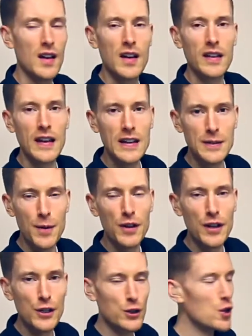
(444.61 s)
Okay, so
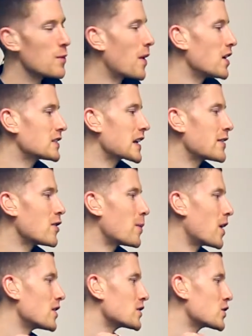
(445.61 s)
putting those 2 bars together,
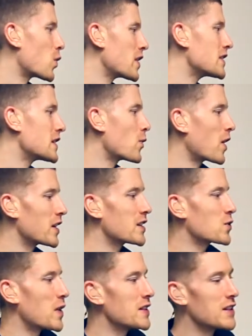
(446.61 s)
bars 21
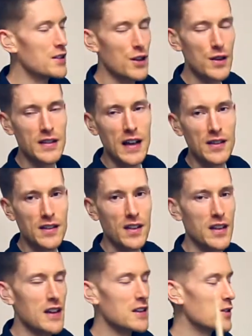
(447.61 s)
and 22 sounds like
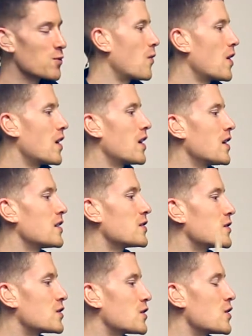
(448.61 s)
this.
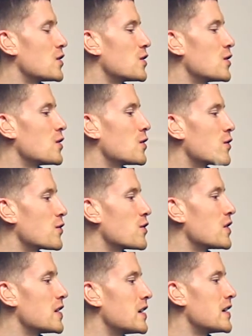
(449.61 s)
1, 2,
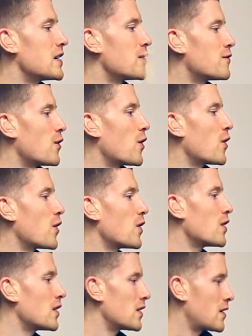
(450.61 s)
3,
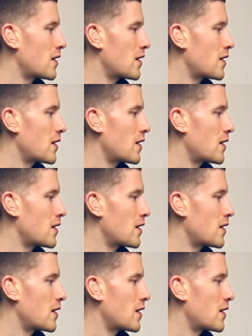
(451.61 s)
4.